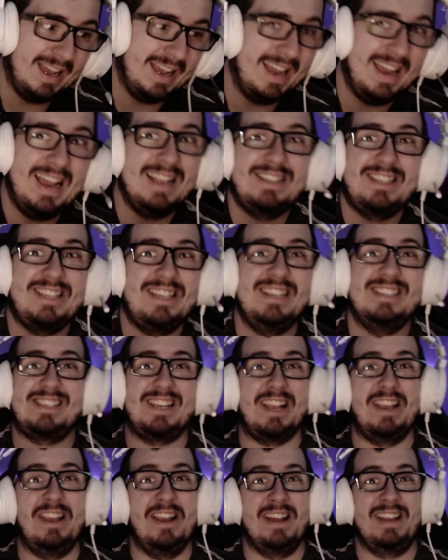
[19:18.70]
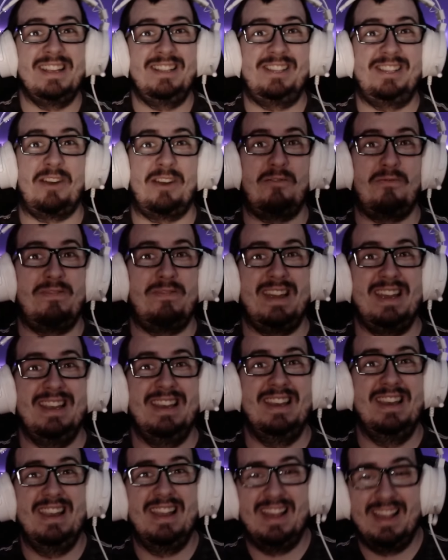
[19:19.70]
And he's gonna
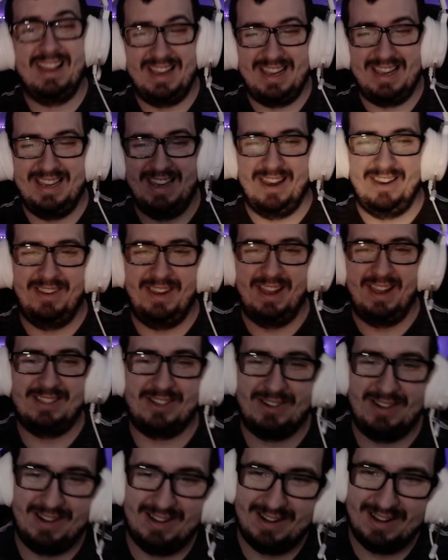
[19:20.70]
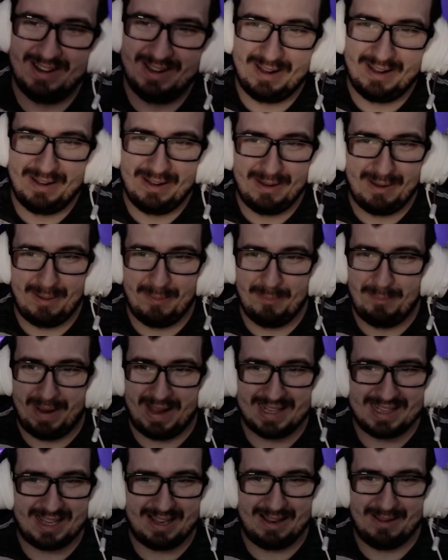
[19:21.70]
intervene in another
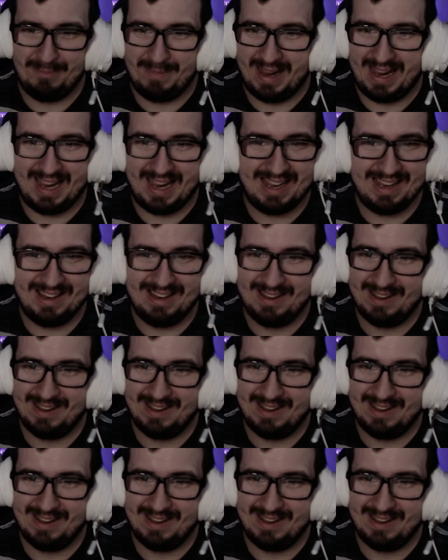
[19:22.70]
battle, man.